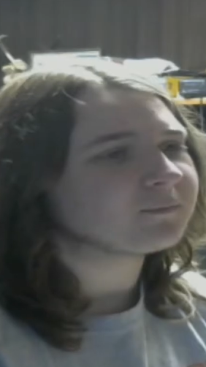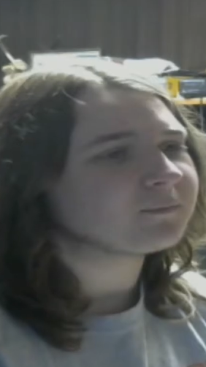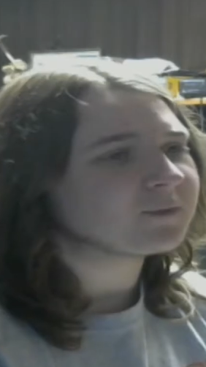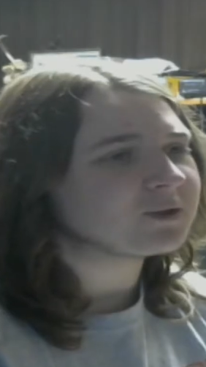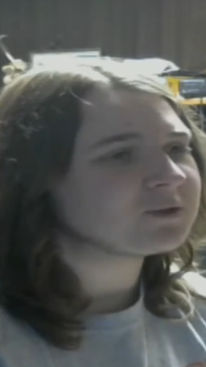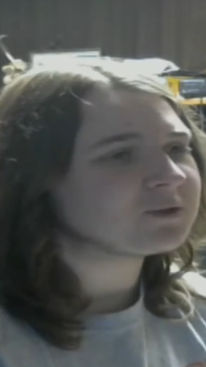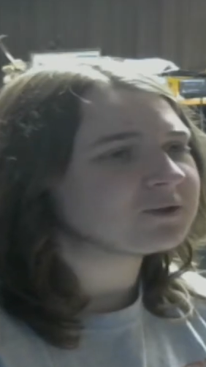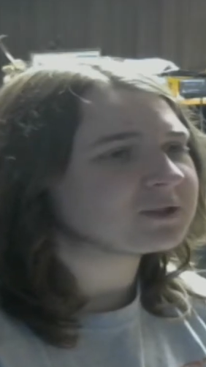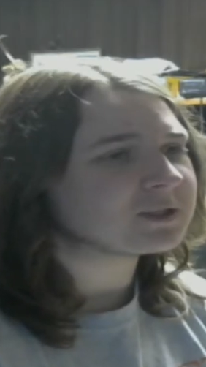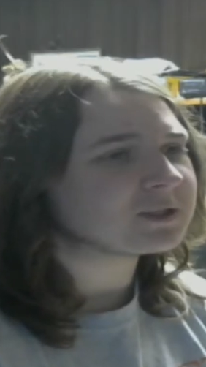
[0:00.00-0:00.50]

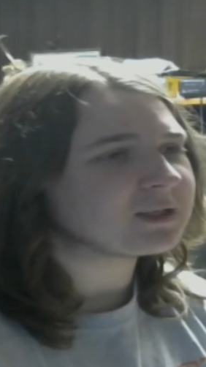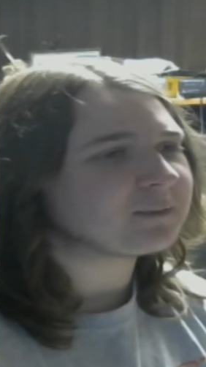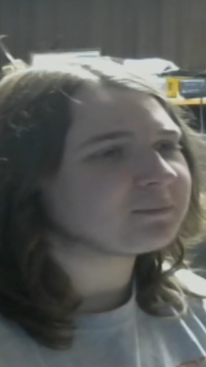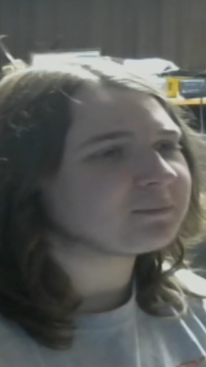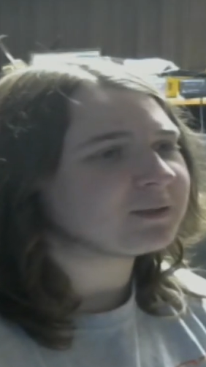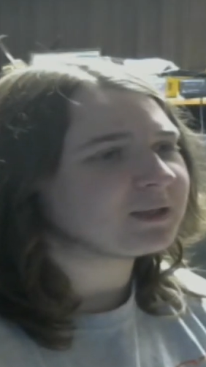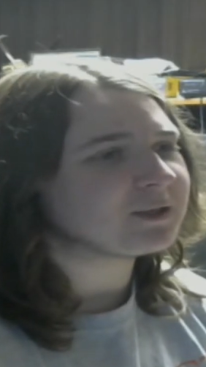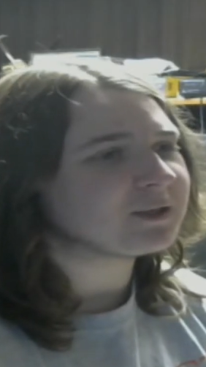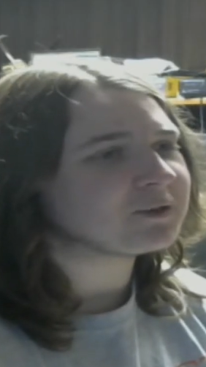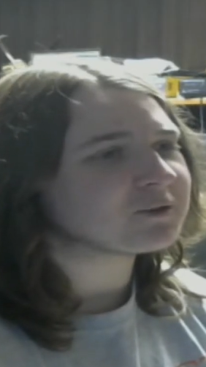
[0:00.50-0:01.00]
did you
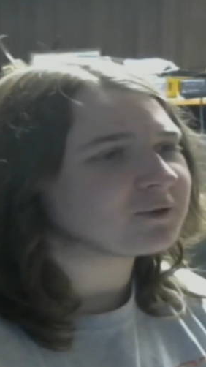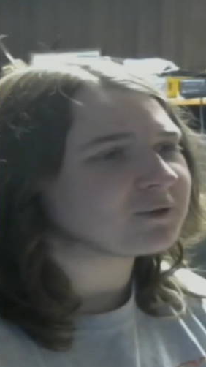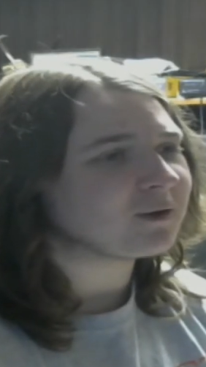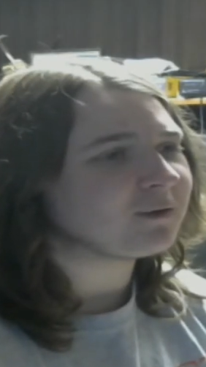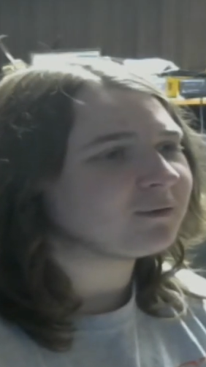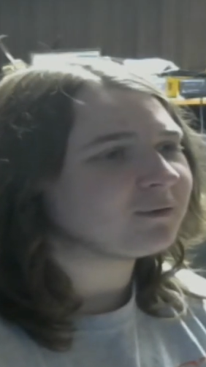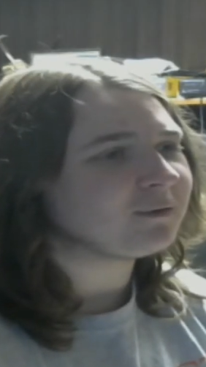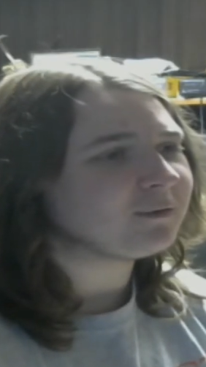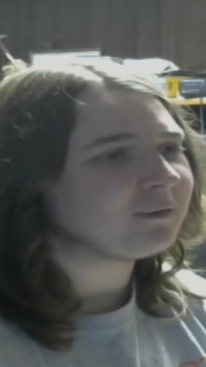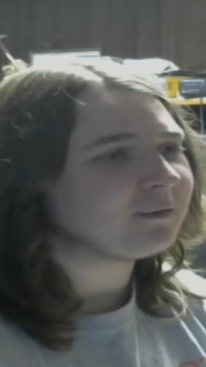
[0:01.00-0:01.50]
skip the
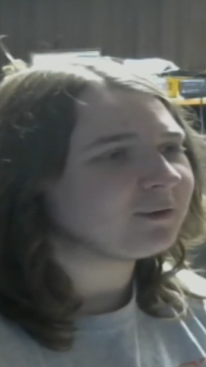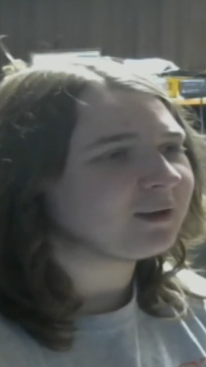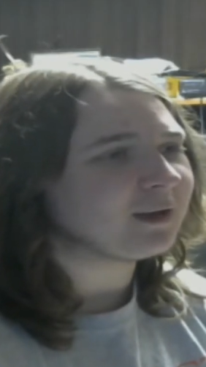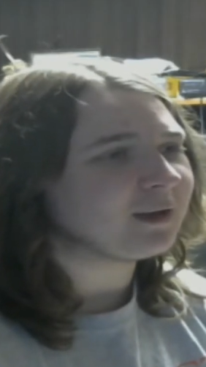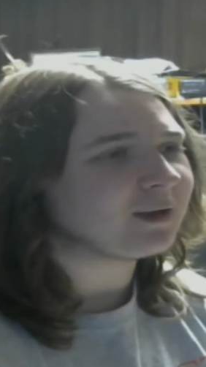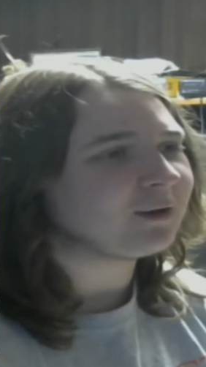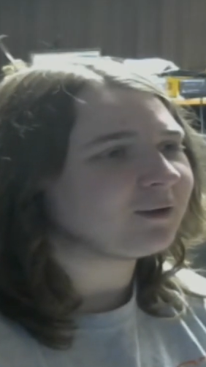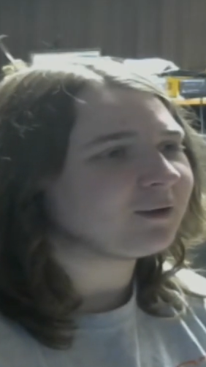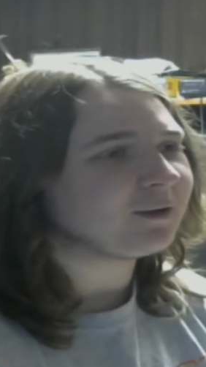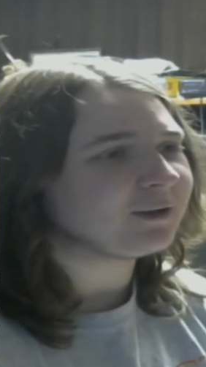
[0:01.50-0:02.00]
intro
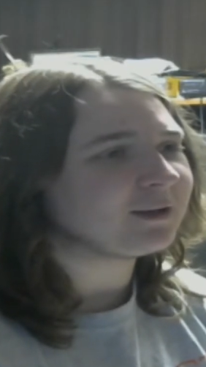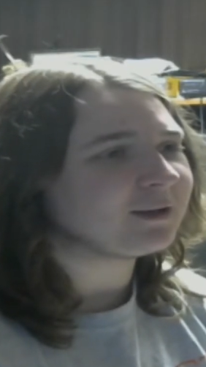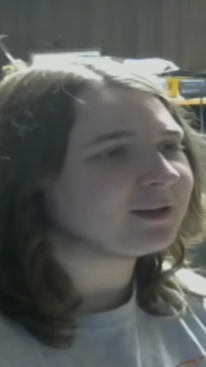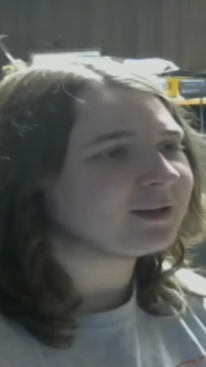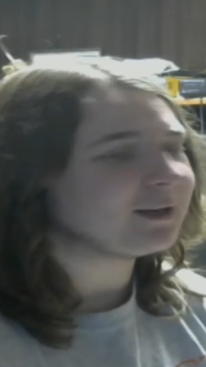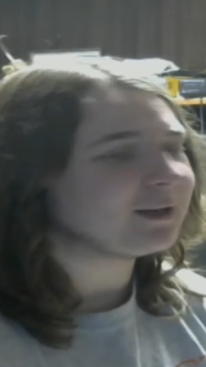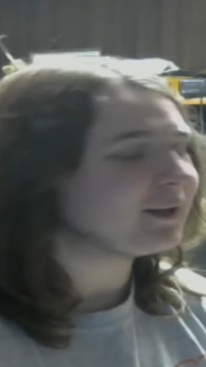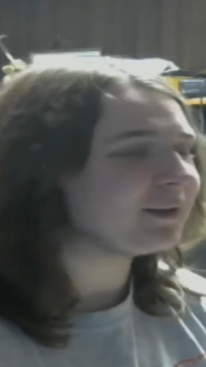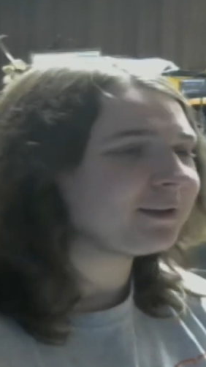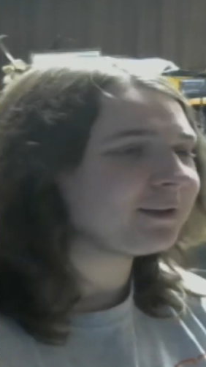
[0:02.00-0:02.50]
at all in
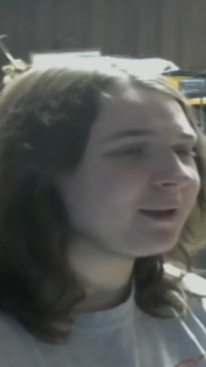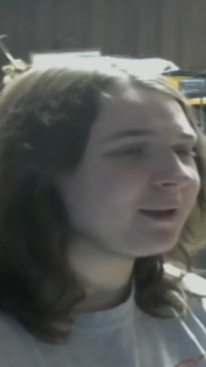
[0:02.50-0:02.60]
any of the